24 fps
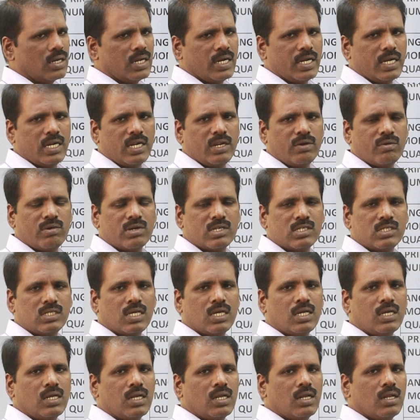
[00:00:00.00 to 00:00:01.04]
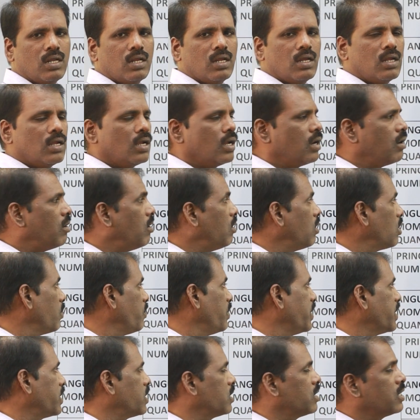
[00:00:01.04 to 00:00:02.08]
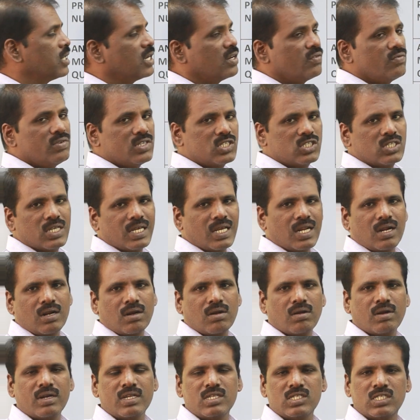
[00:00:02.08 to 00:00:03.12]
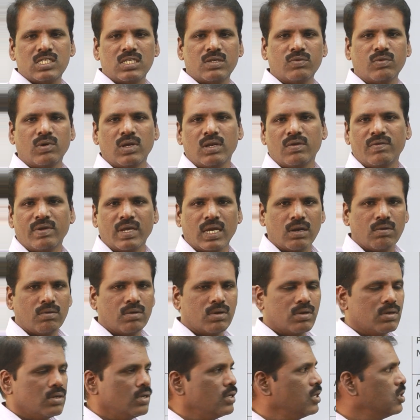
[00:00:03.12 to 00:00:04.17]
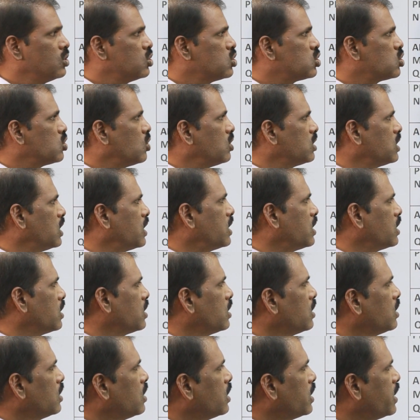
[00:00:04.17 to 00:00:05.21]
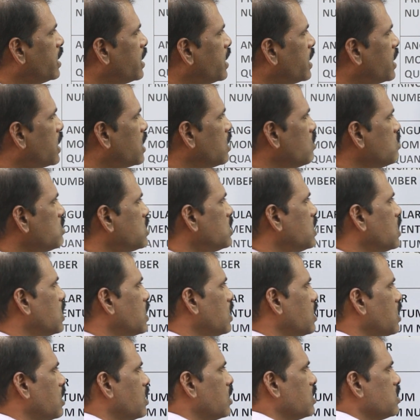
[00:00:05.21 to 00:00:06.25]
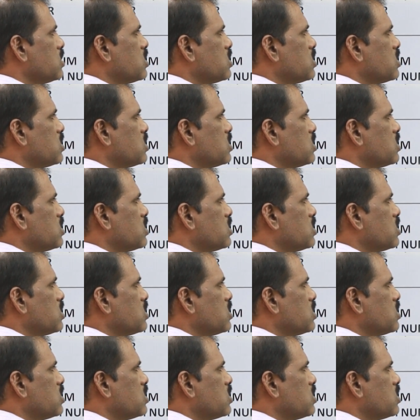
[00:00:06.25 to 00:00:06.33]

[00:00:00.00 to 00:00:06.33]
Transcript: n. It denotes the orbit in which the electron is revolving around, so that it gives the